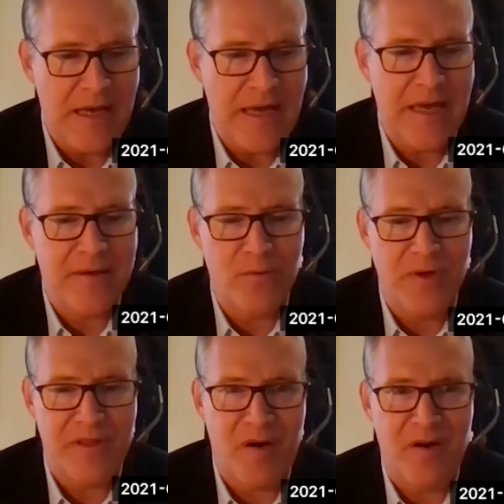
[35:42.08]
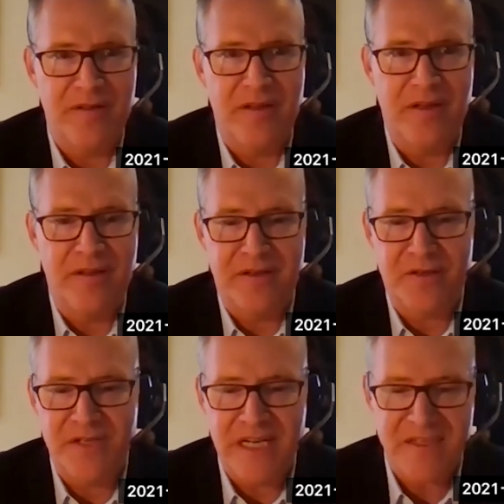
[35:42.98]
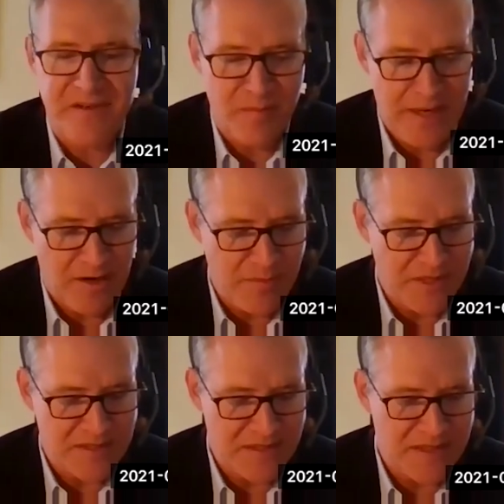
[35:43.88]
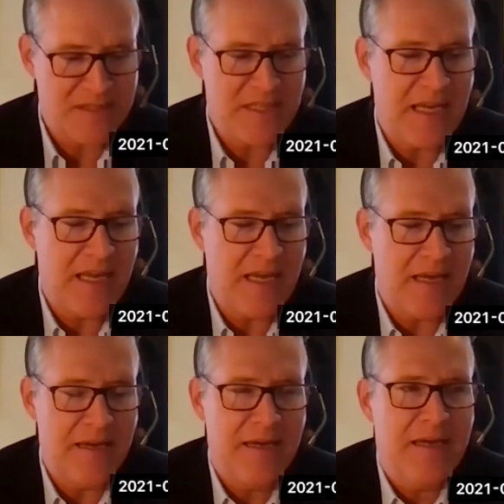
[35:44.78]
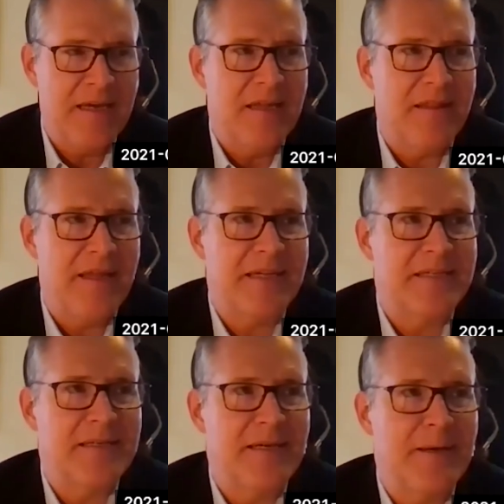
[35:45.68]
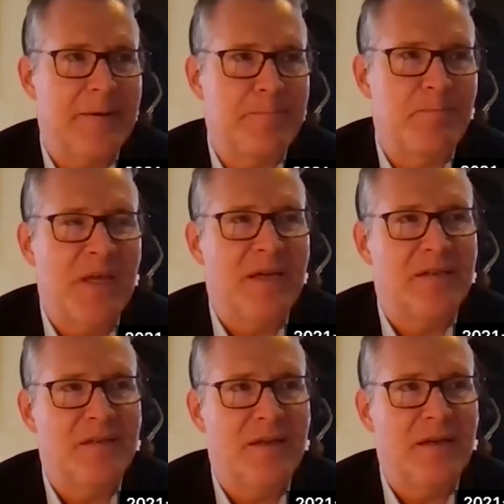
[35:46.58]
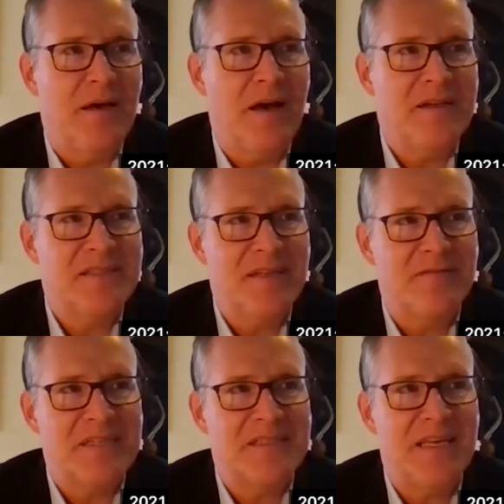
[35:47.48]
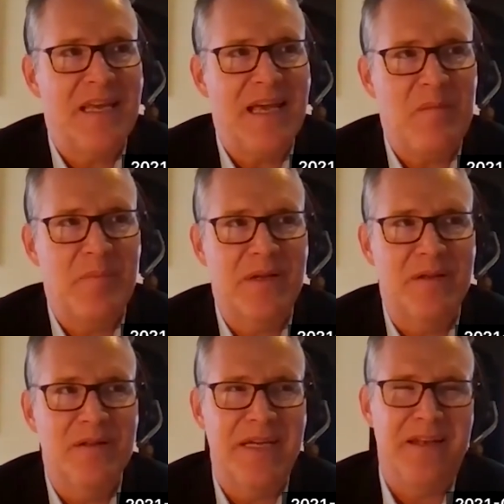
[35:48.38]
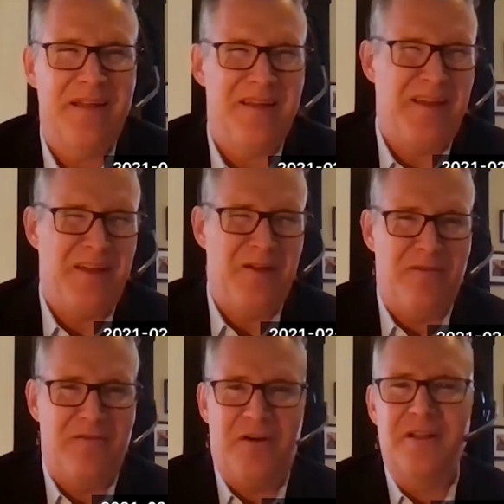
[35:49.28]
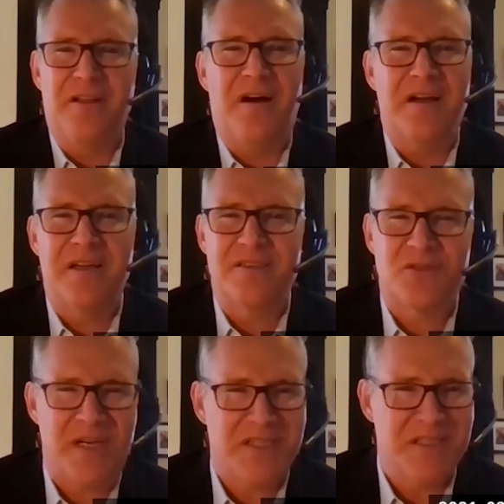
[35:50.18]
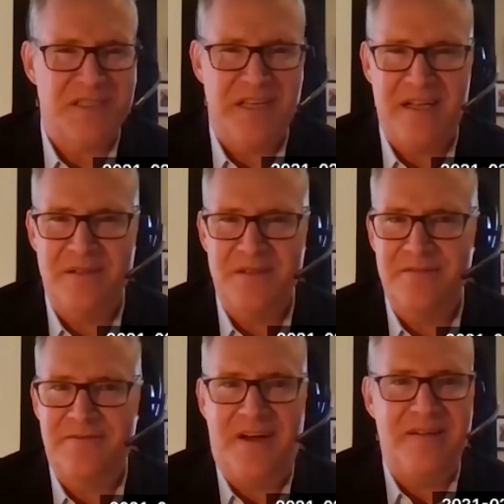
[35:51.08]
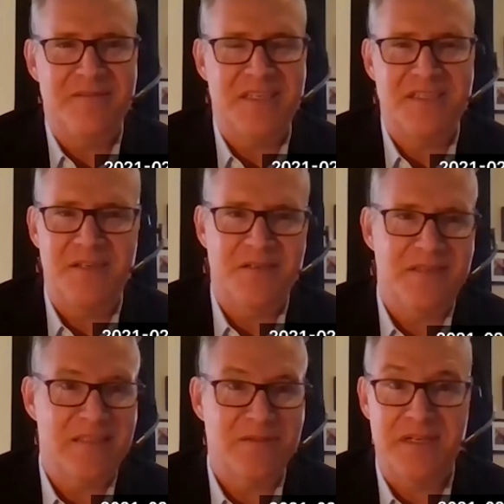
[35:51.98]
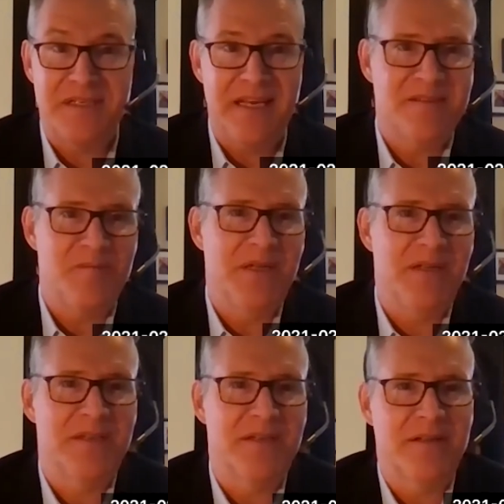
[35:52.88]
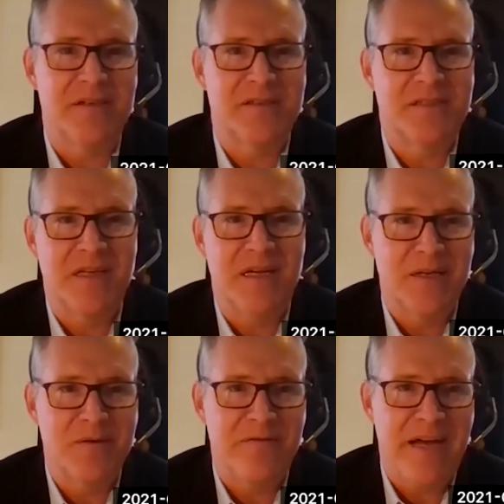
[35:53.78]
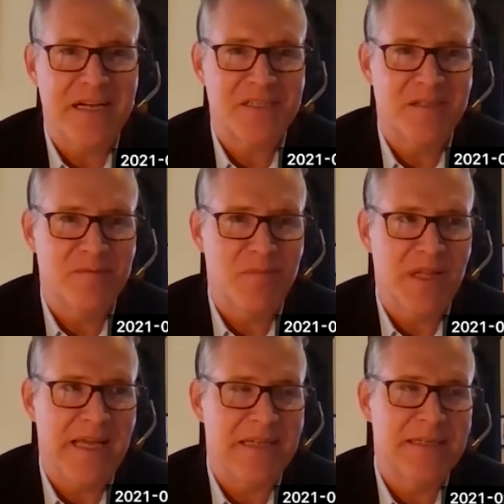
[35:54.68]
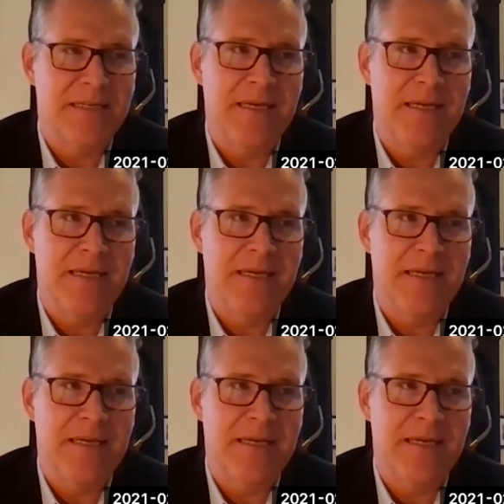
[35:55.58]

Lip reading: and with the trajectory our power business is taking, that us investing capital in a very long construction cycle, 5-6 years, that's what it takes to build a large liquefaction plant,